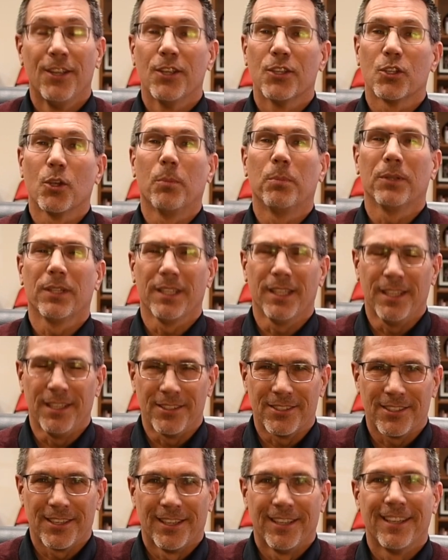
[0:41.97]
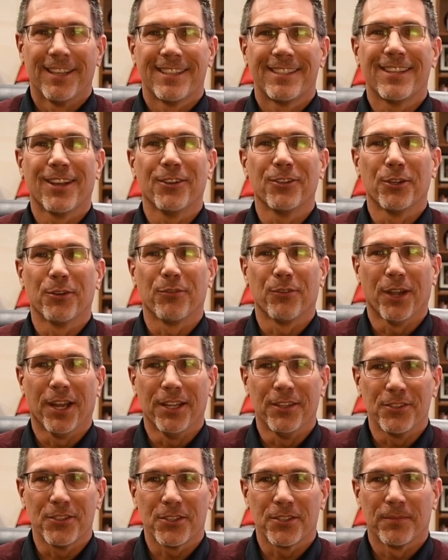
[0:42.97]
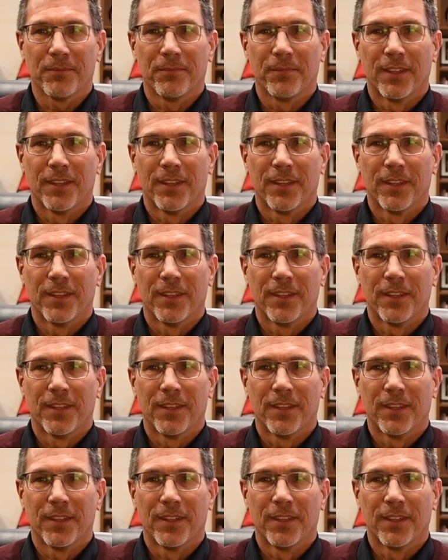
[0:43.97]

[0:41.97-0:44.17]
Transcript: So please tell your friends.